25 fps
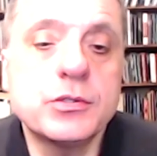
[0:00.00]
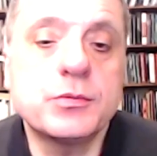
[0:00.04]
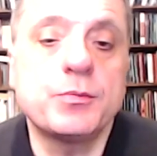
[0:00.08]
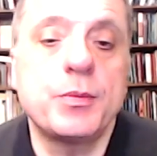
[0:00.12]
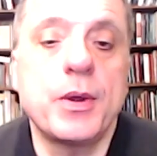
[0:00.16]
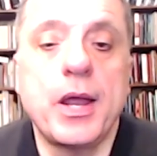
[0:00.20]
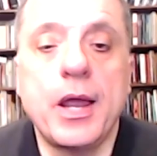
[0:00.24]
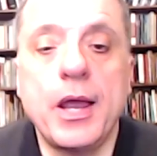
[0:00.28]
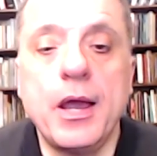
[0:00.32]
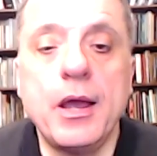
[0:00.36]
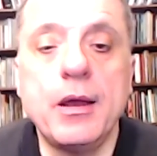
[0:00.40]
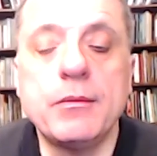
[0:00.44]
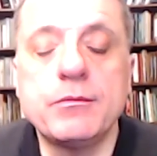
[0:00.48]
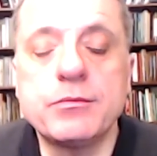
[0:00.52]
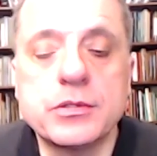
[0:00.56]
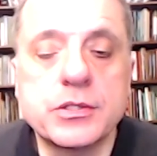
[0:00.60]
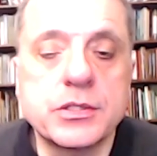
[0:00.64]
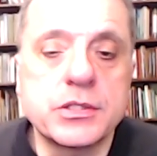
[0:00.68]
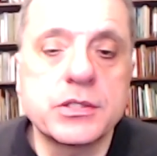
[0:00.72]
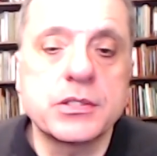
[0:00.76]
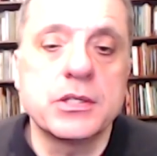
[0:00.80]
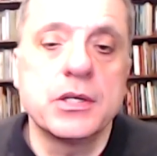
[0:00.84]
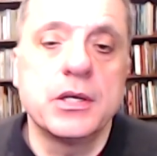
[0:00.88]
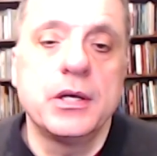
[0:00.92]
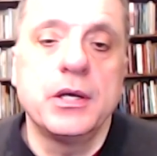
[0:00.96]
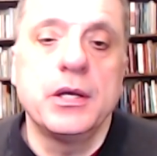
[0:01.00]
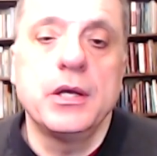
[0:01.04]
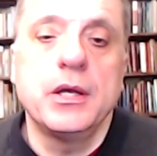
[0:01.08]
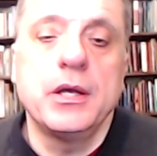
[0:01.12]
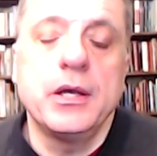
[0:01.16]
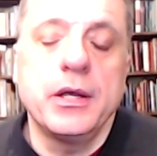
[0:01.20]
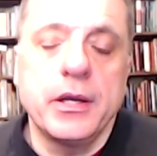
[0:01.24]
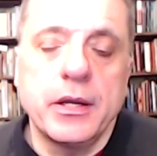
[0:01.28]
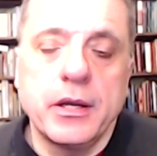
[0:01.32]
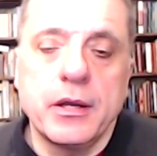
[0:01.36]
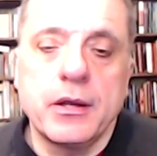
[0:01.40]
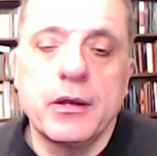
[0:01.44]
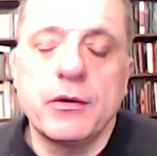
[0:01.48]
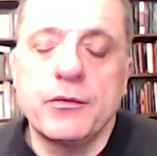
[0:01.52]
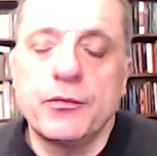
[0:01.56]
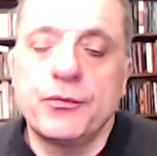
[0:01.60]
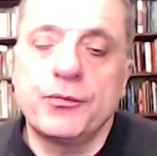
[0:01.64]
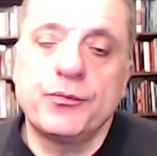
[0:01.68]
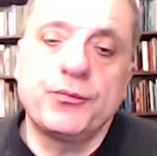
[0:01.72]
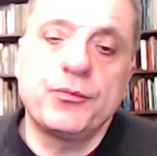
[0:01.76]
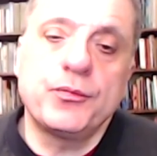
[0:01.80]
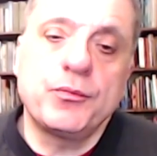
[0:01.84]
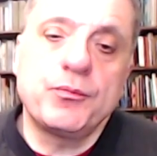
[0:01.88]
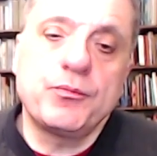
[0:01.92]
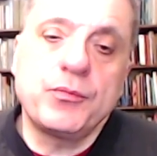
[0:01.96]
Perhaps
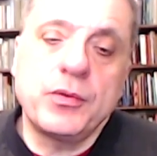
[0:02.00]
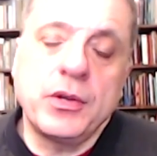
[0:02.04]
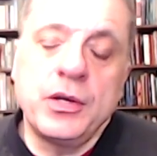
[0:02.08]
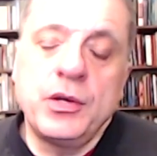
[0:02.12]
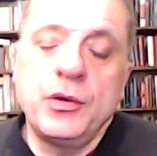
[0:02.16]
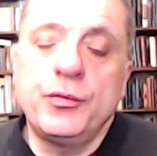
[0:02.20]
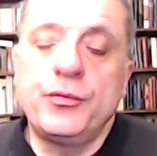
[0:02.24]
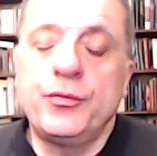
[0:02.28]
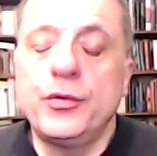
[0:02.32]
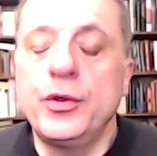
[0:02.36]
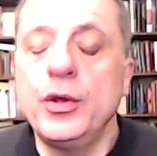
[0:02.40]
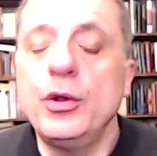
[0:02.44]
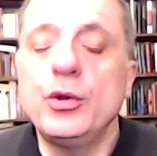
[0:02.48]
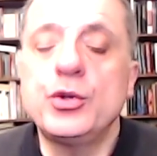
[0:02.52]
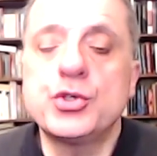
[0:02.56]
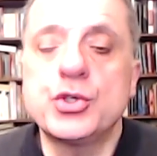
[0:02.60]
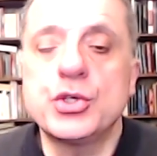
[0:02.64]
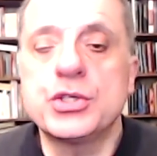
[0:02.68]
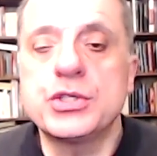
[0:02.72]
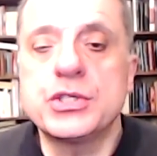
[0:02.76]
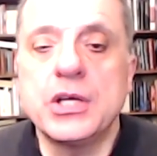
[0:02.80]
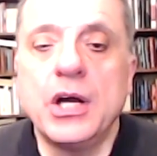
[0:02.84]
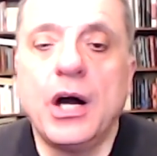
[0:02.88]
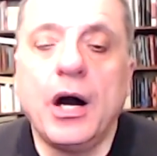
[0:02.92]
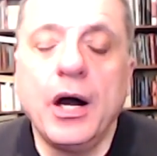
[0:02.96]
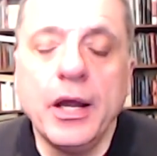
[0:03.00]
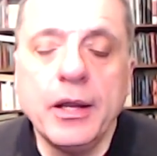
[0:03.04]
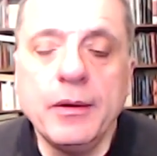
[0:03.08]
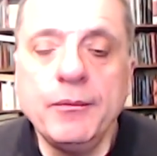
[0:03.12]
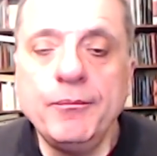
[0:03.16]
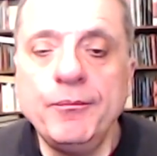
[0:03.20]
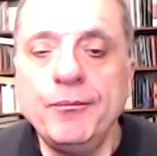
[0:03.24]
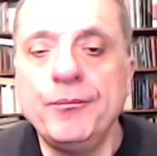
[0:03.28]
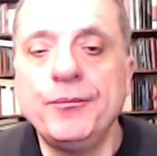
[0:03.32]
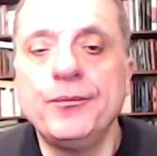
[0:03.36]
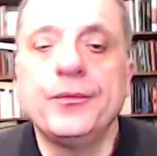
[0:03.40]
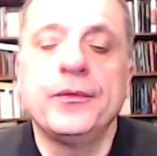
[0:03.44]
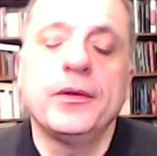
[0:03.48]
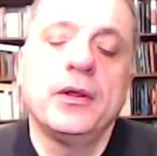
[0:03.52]
in a future time,